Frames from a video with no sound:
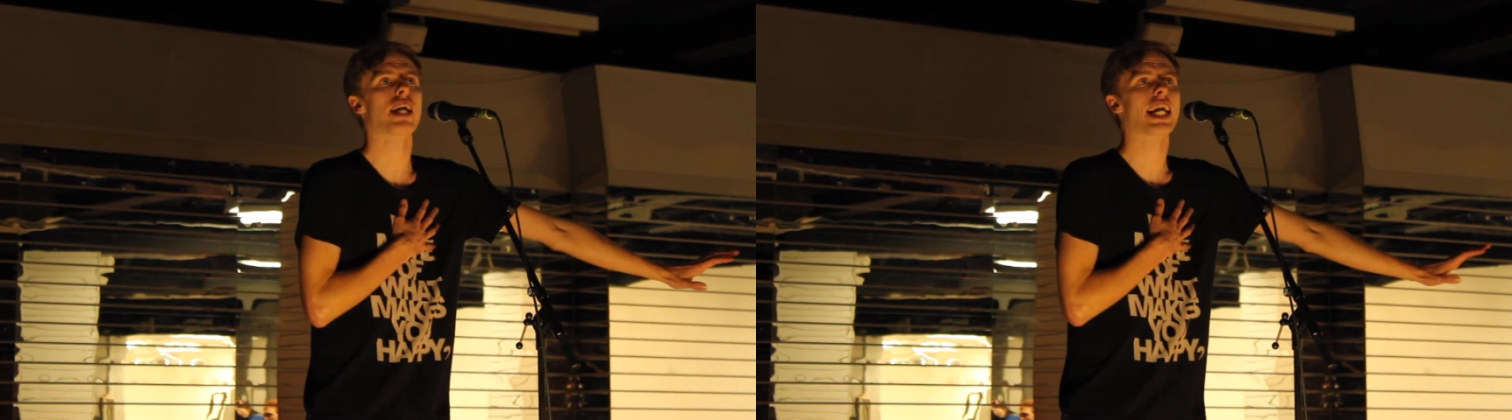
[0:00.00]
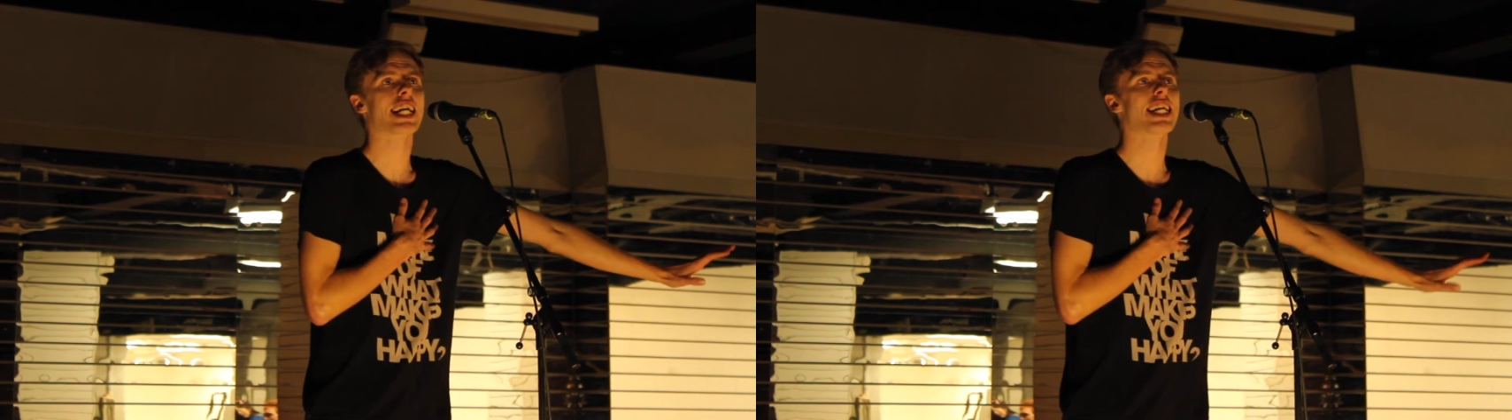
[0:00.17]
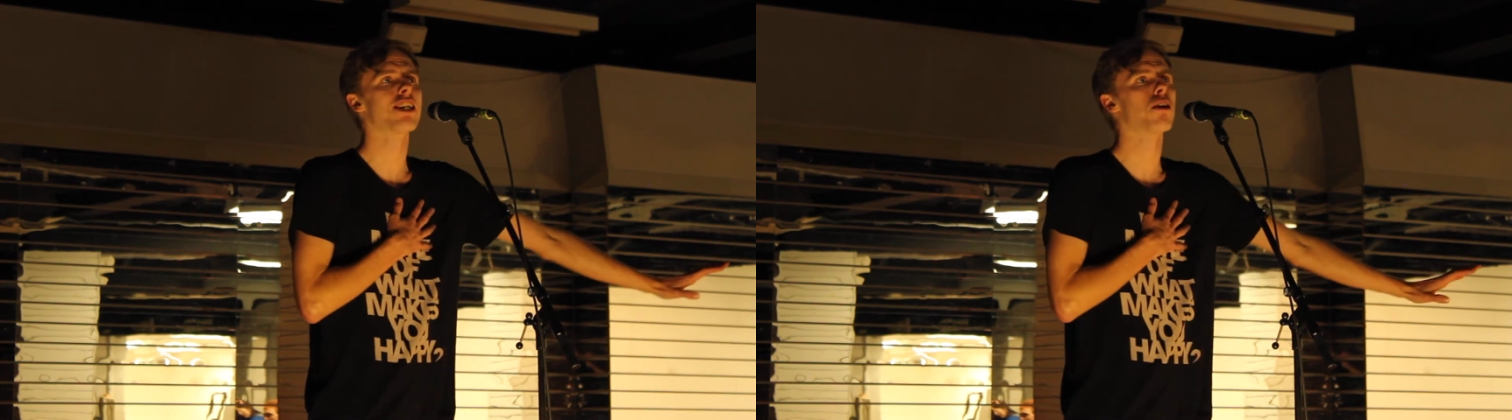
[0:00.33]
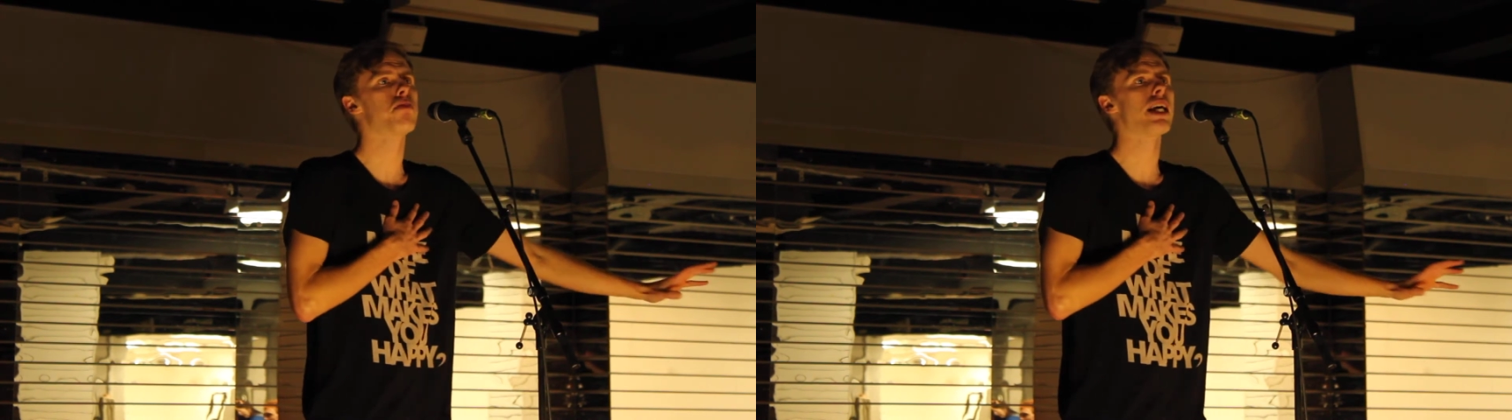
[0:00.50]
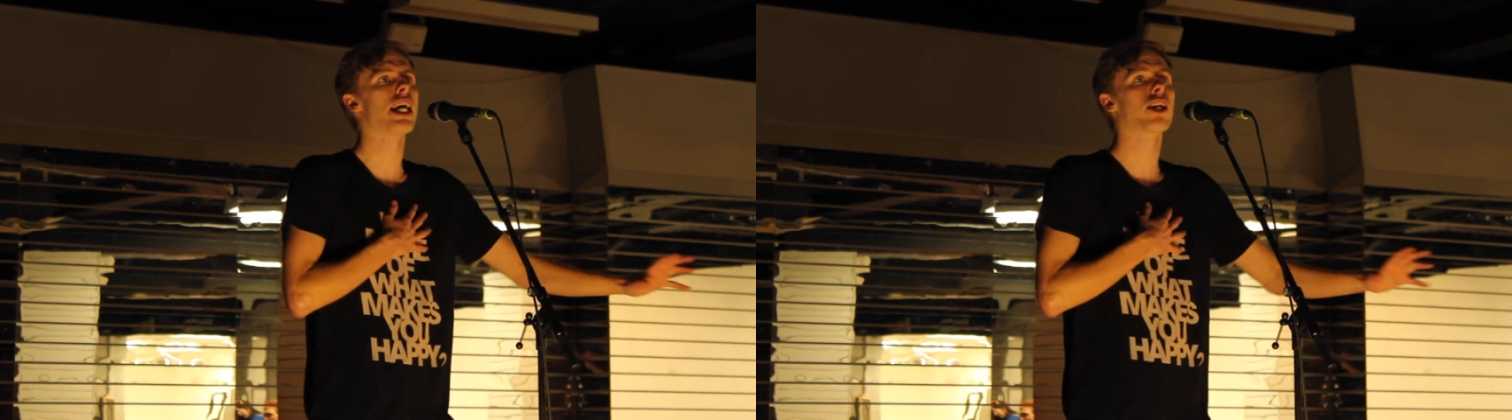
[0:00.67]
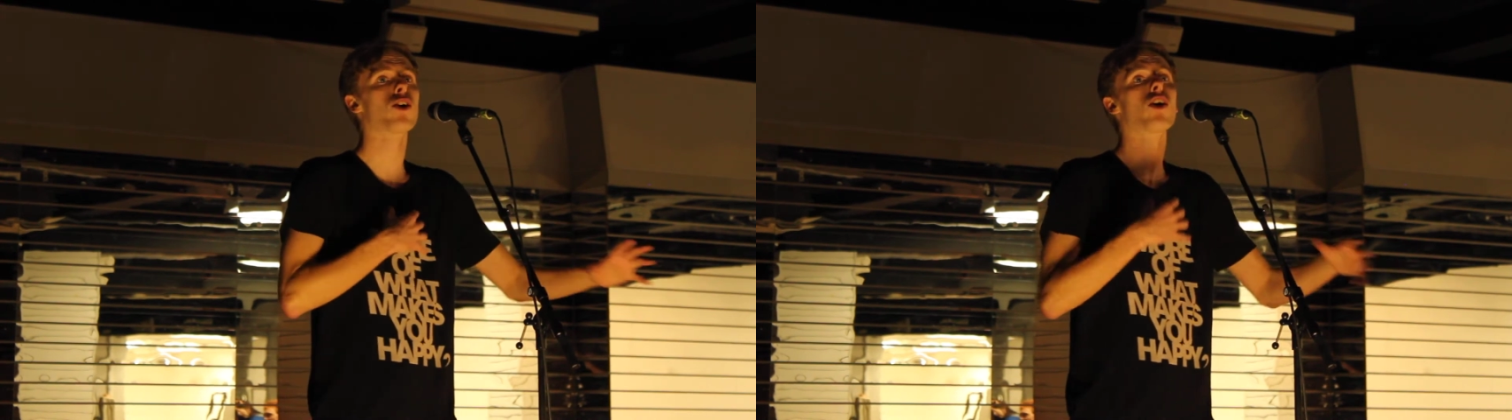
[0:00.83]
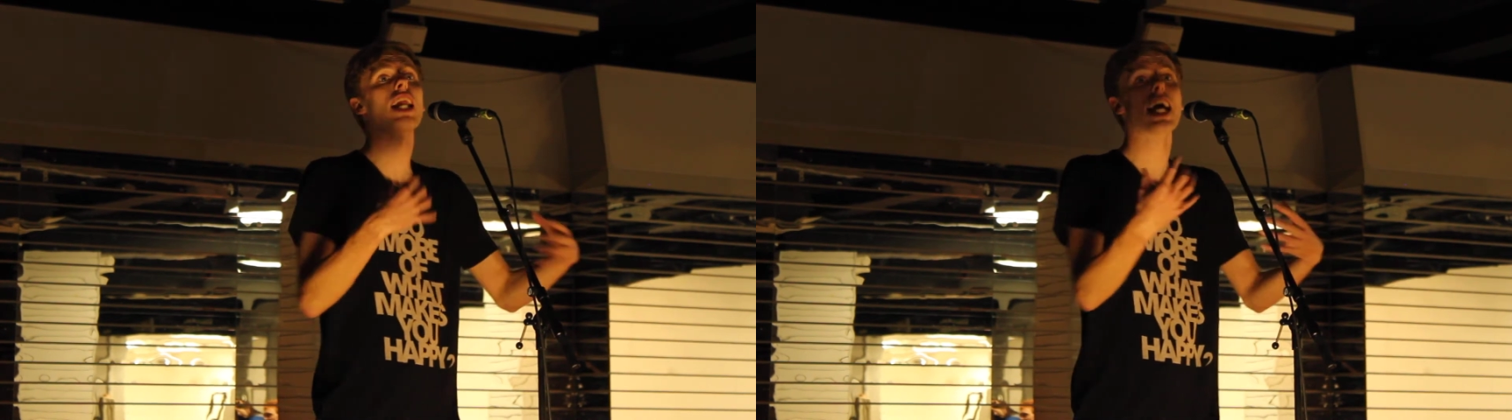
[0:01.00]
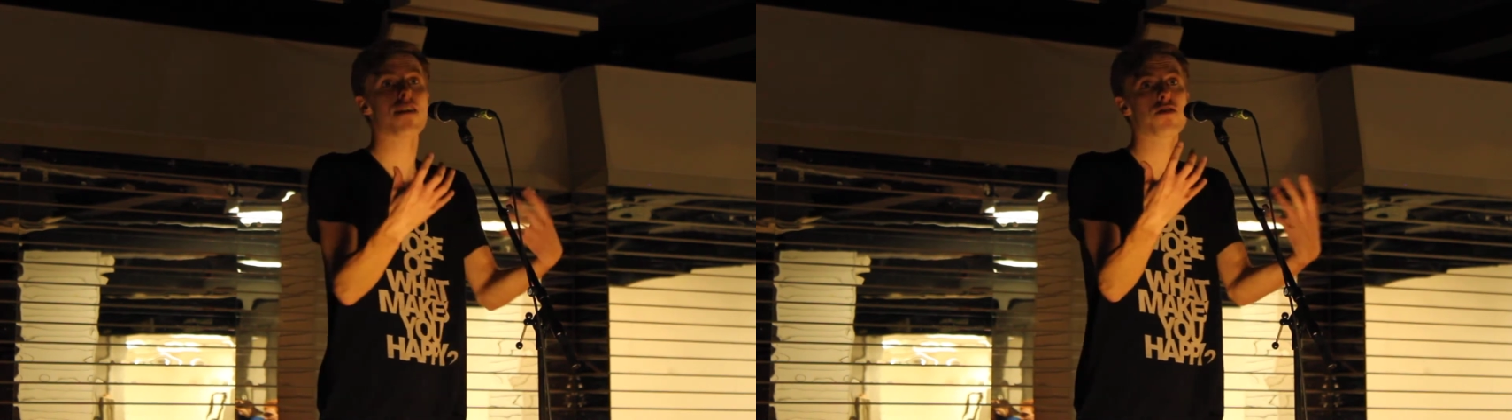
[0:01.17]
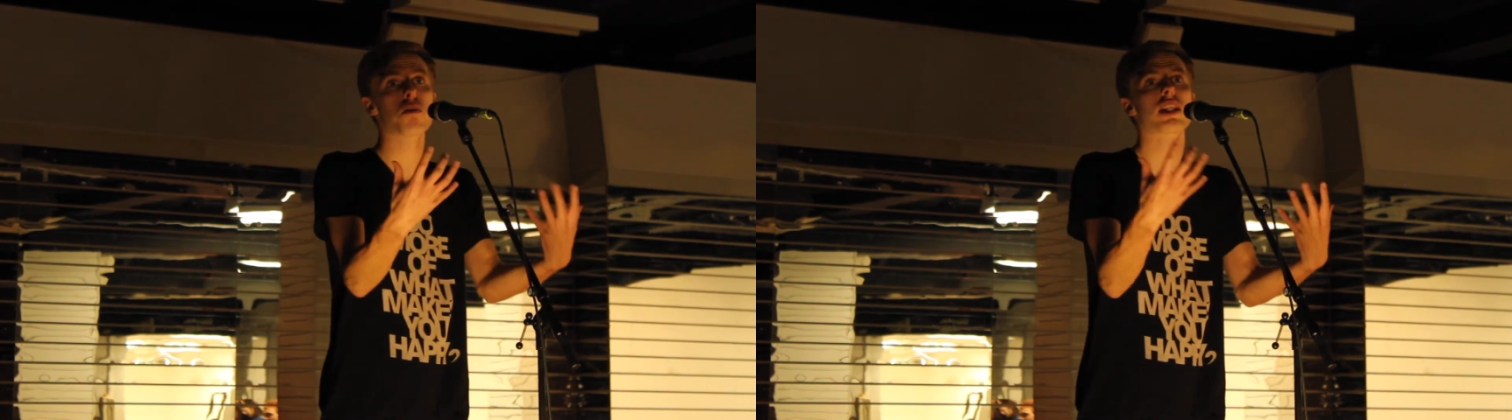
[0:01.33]
it cannot be ignored. Like if you
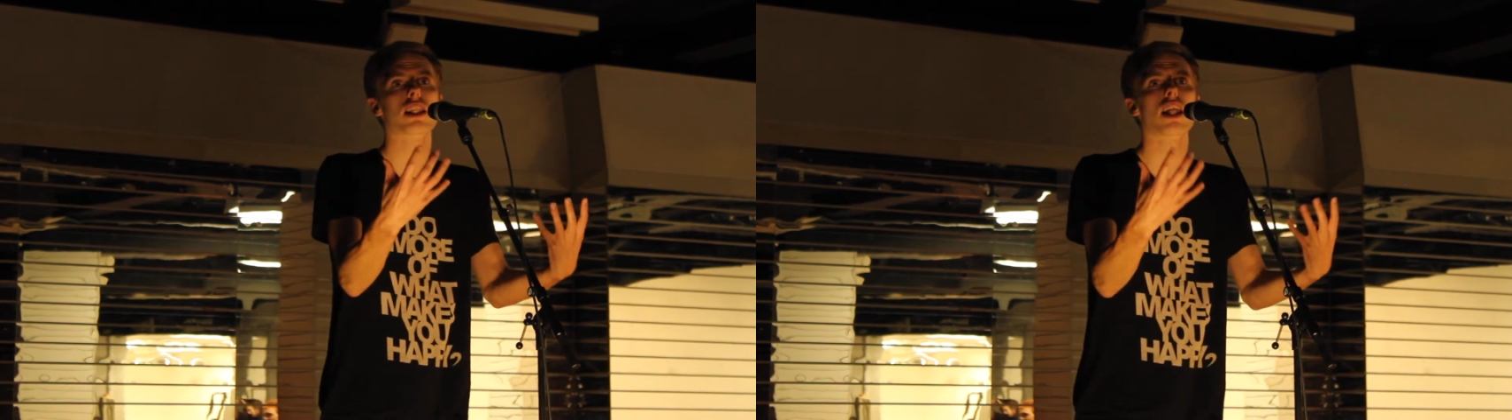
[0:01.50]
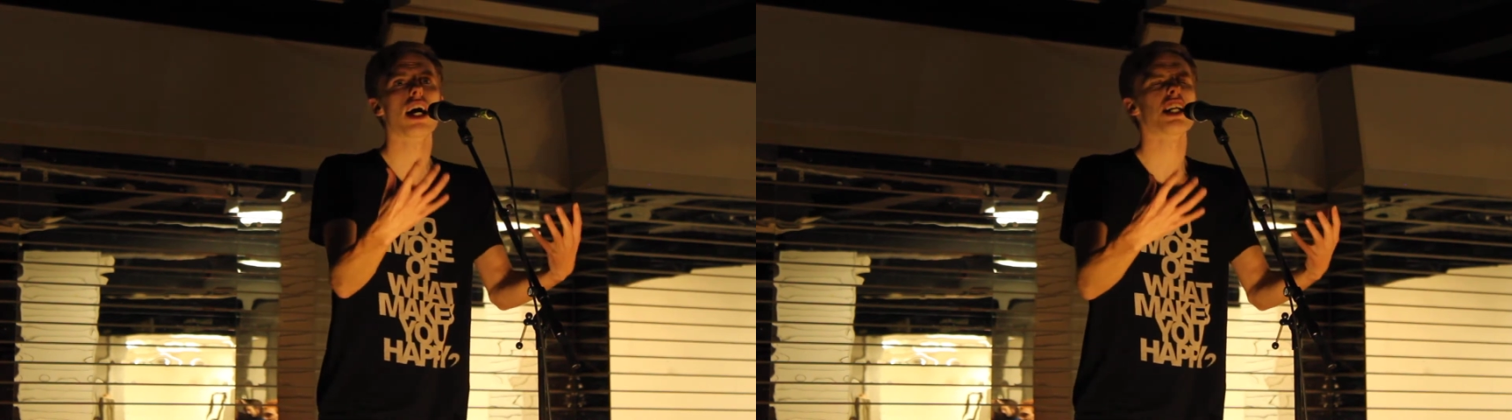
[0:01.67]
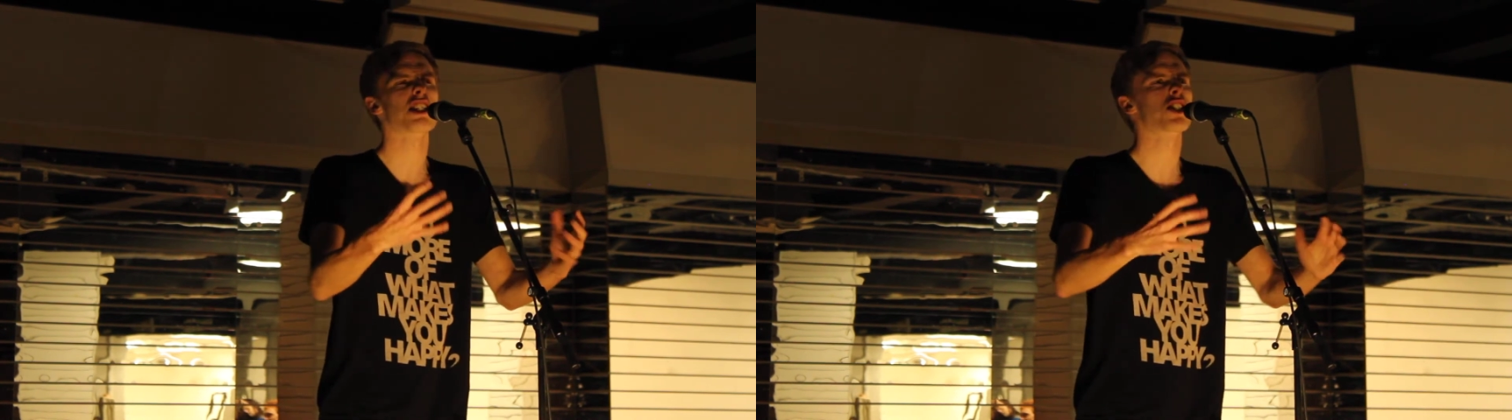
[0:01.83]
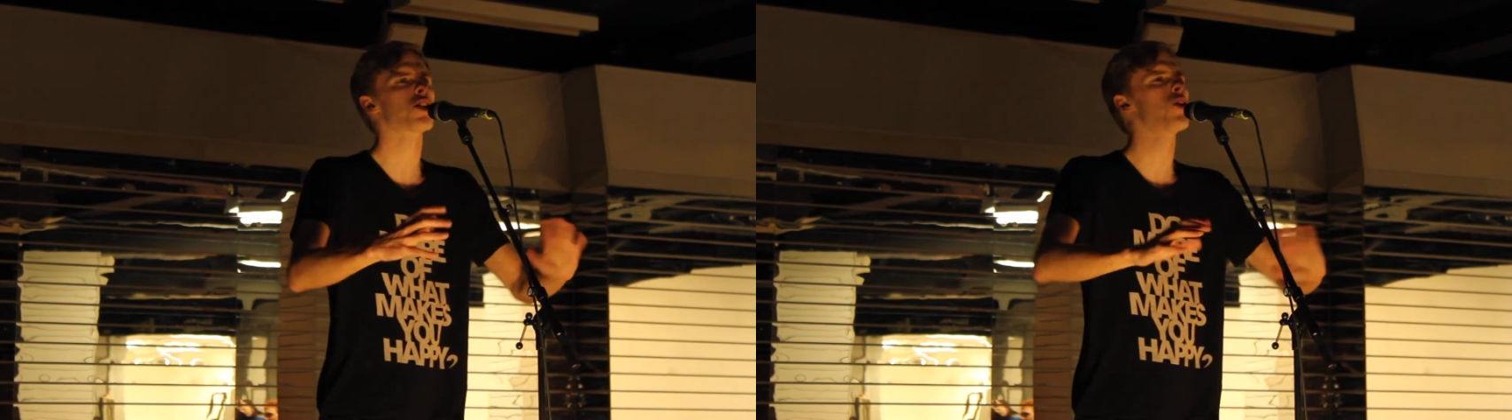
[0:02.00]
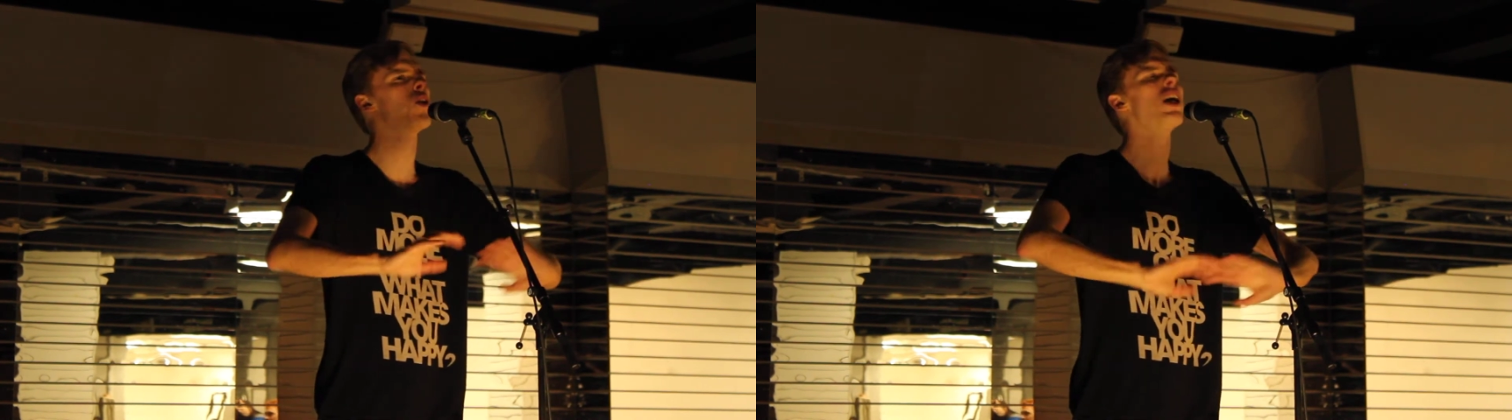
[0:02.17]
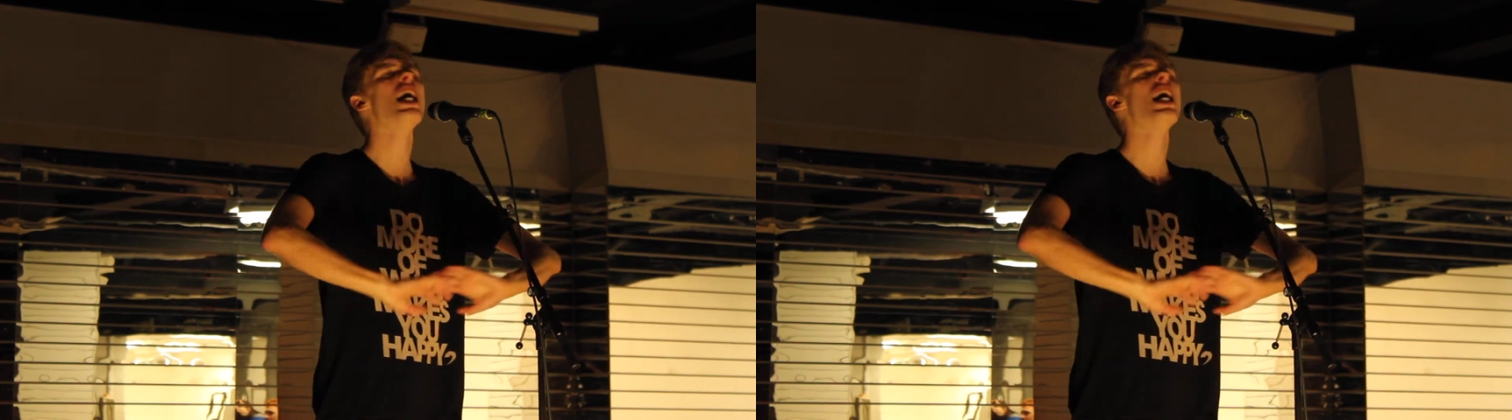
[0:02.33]
were the dinosaur,